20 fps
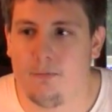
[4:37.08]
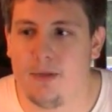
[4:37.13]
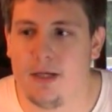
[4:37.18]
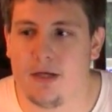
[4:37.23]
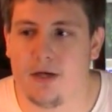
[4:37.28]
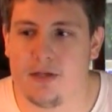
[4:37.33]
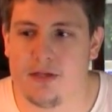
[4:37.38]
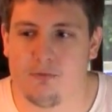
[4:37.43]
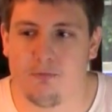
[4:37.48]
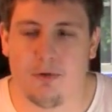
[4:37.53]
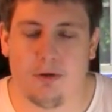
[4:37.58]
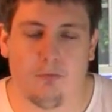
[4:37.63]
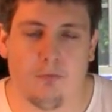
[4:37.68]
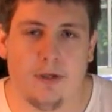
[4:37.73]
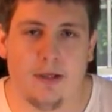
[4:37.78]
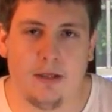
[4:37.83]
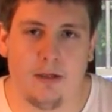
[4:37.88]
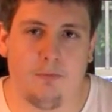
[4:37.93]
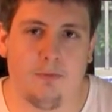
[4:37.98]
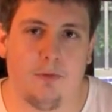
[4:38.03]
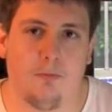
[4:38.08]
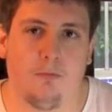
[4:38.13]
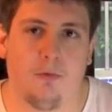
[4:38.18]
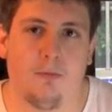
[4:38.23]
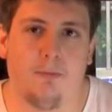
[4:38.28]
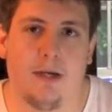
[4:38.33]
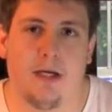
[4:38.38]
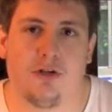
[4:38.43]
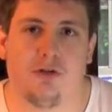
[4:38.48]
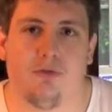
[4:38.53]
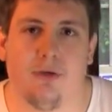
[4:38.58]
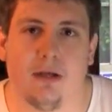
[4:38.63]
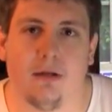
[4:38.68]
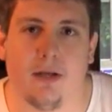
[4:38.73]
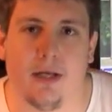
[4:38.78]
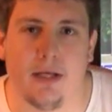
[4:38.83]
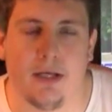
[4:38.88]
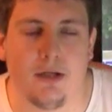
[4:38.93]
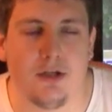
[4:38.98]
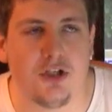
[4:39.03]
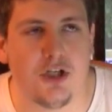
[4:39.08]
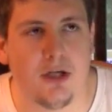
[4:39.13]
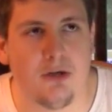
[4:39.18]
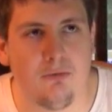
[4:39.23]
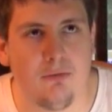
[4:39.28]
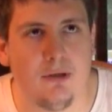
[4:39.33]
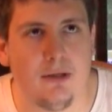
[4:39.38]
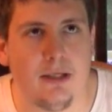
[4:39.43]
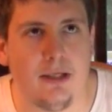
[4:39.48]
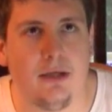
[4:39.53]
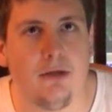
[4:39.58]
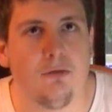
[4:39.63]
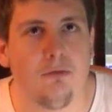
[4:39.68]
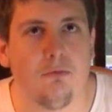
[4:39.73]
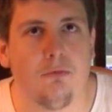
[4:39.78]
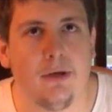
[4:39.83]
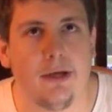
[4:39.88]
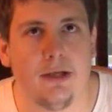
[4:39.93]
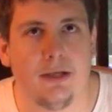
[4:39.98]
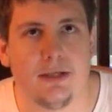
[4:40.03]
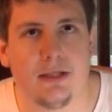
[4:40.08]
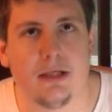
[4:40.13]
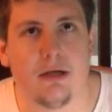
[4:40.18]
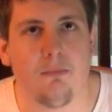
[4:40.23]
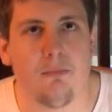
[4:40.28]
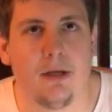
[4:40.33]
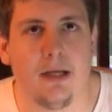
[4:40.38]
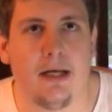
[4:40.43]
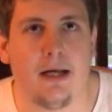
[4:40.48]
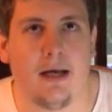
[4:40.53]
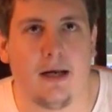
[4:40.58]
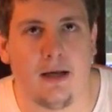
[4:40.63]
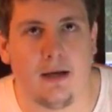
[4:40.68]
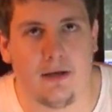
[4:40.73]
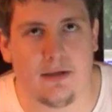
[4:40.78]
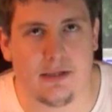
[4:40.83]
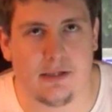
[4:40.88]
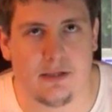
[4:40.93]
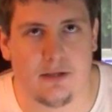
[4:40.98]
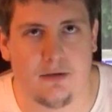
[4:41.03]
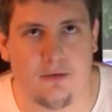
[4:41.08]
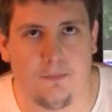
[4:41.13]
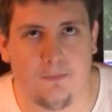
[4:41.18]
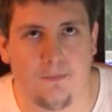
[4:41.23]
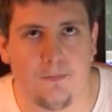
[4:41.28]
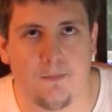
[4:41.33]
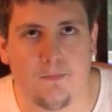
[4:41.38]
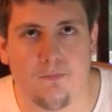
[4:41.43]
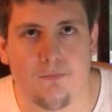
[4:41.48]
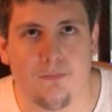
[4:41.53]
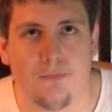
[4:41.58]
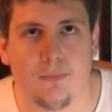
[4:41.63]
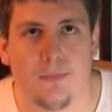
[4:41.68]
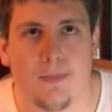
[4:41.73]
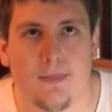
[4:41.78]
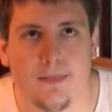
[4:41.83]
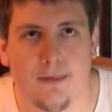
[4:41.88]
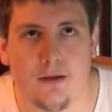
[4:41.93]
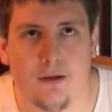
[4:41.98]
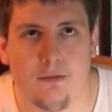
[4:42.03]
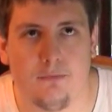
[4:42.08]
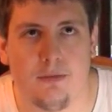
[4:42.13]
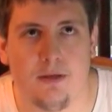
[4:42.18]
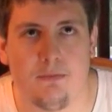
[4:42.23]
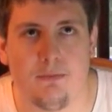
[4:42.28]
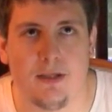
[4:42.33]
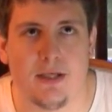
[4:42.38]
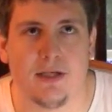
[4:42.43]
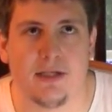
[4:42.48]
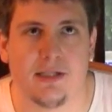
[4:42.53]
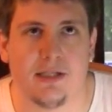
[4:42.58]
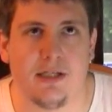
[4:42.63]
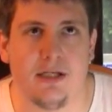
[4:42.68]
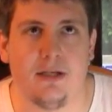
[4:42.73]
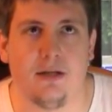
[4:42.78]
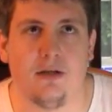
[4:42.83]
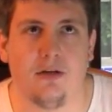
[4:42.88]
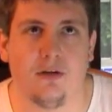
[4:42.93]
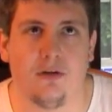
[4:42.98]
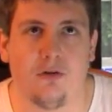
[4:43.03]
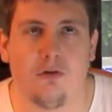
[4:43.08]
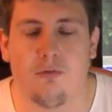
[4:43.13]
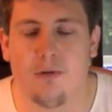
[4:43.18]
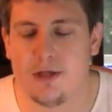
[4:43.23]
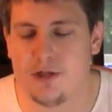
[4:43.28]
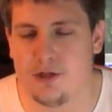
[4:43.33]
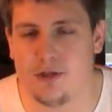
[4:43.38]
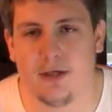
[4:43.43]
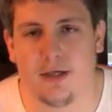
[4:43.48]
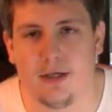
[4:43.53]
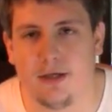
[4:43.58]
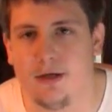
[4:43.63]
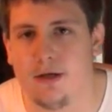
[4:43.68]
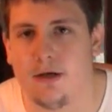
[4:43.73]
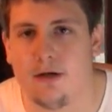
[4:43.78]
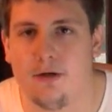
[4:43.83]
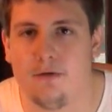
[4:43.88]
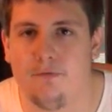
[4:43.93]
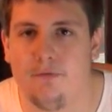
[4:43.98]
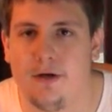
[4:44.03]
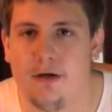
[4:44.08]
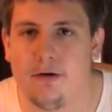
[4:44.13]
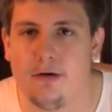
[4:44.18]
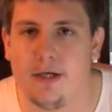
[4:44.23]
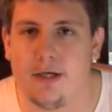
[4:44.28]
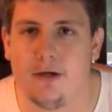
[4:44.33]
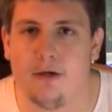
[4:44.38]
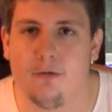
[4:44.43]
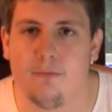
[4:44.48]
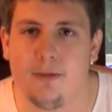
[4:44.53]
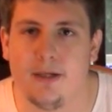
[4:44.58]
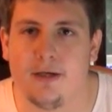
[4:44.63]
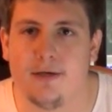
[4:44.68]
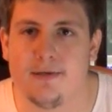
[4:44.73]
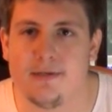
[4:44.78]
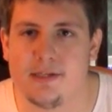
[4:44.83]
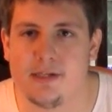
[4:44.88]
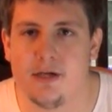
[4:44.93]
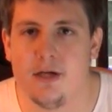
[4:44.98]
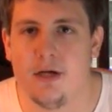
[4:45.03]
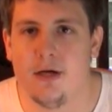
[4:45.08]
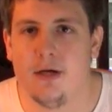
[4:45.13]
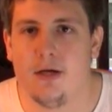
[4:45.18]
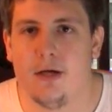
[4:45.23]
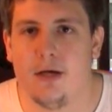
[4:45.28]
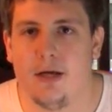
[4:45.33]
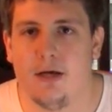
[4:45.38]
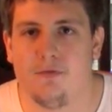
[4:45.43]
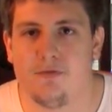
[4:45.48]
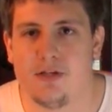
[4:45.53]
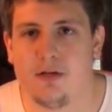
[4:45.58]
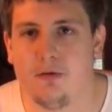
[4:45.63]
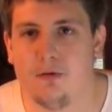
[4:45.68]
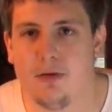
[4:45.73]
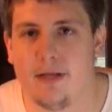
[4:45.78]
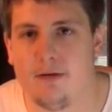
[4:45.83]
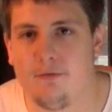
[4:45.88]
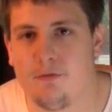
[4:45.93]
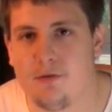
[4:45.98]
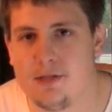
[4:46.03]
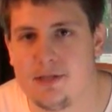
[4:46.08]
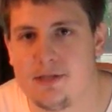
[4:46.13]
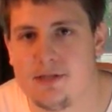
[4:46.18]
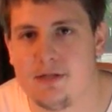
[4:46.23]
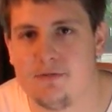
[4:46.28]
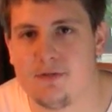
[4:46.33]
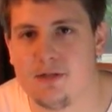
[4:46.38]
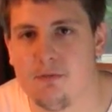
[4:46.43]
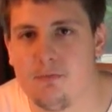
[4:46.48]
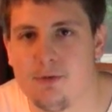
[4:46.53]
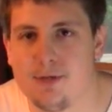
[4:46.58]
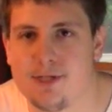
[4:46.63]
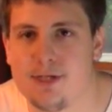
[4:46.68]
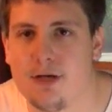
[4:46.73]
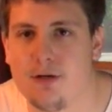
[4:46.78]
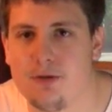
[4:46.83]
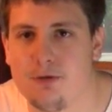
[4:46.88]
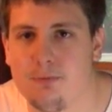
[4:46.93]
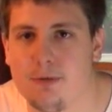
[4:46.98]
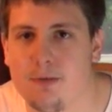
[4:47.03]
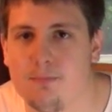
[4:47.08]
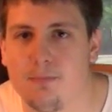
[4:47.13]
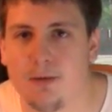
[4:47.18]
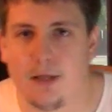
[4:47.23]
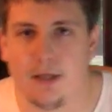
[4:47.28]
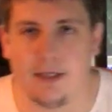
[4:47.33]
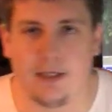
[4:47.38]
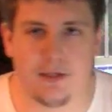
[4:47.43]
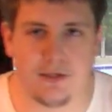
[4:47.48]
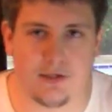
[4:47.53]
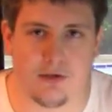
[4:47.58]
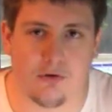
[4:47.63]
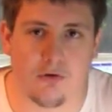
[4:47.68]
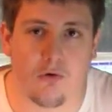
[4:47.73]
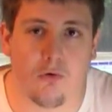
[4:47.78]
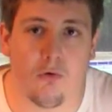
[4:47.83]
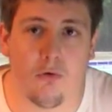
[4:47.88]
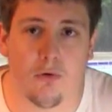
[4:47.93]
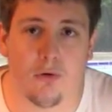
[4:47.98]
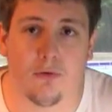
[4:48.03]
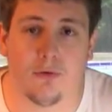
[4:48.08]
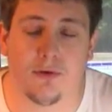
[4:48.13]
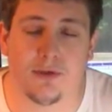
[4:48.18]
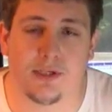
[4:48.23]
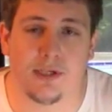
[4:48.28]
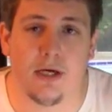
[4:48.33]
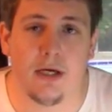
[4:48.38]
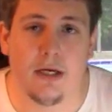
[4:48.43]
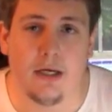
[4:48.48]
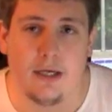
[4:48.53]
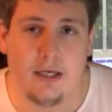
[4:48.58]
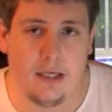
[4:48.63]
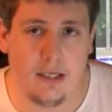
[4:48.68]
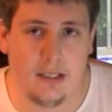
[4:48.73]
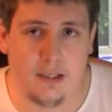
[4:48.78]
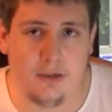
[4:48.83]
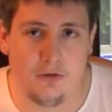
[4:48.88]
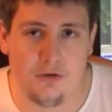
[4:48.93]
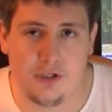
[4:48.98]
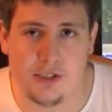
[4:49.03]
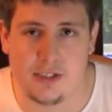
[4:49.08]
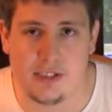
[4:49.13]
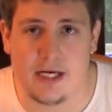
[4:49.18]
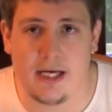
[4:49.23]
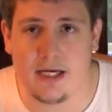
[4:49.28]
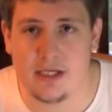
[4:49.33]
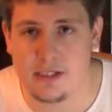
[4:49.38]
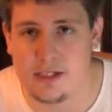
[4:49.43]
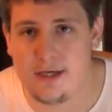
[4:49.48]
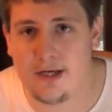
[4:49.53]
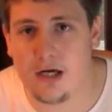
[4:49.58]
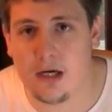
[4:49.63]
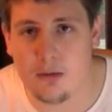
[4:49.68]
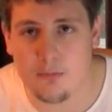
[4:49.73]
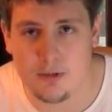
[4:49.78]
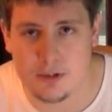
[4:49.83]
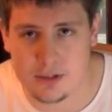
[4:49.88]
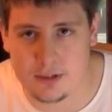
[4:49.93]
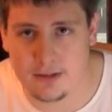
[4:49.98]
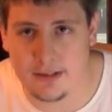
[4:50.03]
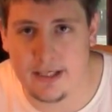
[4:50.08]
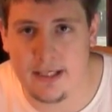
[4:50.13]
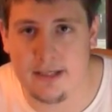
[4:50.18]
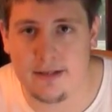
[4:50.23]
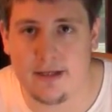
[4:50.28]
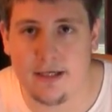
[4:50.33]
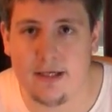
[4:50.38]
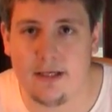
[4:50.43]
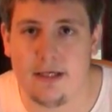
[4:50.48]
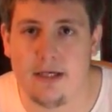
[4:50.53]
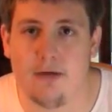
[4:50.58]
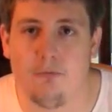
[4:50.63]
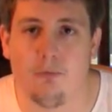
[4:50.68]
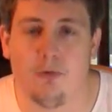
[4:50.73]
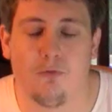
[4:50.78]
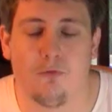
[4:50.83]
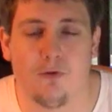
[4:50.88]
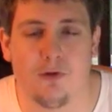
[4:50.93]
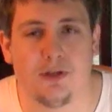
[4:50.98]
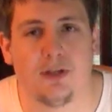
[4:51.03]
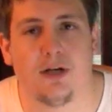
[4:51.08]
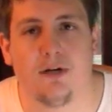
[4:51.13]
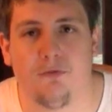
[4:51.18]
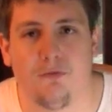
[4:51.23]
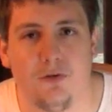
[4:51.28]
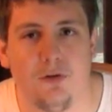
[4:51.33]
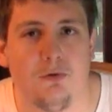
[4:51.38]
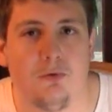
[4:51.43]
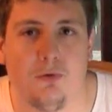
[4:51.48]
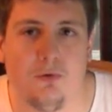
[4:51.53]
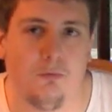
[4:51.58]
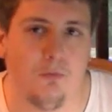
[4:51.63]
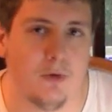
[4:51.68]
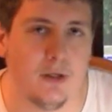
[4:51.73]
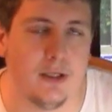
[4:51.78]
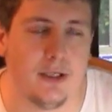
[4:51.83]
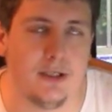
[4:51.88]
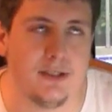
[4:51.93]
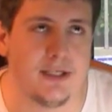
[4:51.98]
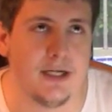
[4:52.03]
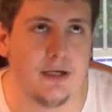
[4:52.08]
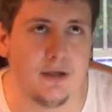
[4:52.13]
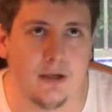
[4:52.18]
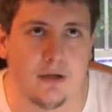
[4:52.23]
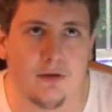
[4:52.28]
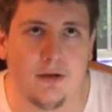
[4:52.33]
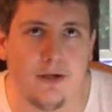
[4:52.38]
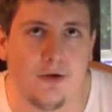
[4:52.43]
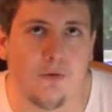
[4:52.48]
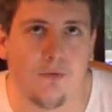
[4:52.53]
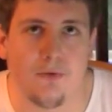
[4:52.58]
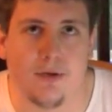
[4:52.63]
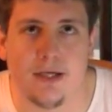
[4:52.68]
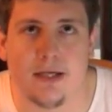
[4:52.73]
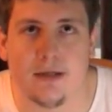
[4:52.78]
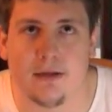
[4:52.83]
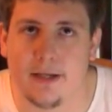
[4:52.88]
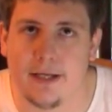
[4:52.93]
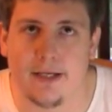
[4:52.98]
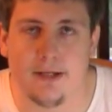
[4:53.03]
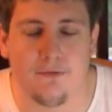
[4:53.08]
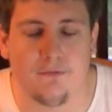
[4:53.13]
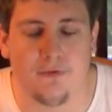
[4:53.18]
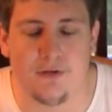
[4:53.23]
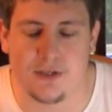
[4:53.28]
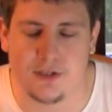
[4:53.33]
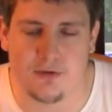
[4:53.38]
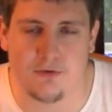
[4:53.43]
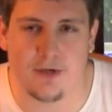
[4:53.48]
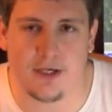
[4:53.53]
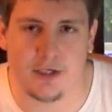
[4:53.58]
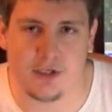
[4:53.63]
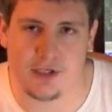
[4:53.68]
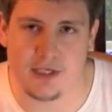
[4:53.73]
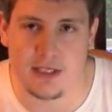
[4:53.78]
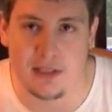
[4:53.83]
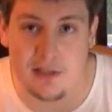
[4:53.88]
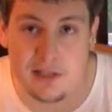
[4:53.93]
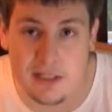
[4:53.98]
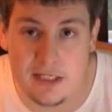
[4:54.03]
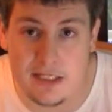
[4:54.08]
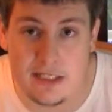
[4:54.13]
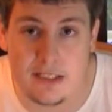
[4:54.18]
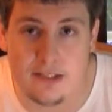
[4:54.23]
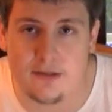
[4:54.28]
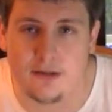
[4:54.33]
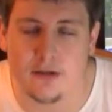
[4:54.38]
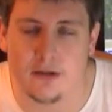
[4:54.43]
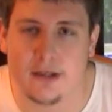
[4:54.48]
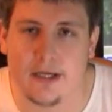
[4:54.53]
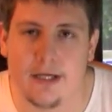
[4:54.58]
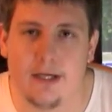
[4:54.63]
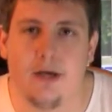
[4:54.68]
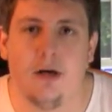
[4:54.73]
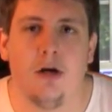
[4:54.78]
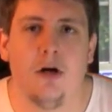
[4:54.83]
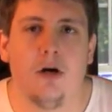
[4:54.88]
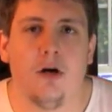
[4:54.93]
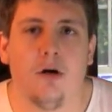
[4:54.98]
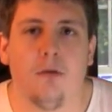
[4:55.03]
Because when we're measuring light, generally when somebody asks, because see, the question can kind of vary here, because if so, like for instance, if someone's not doing plants or corals and they're just asking how much light they need, well, first off, you really technically don't need light. The fish don't actually need the light.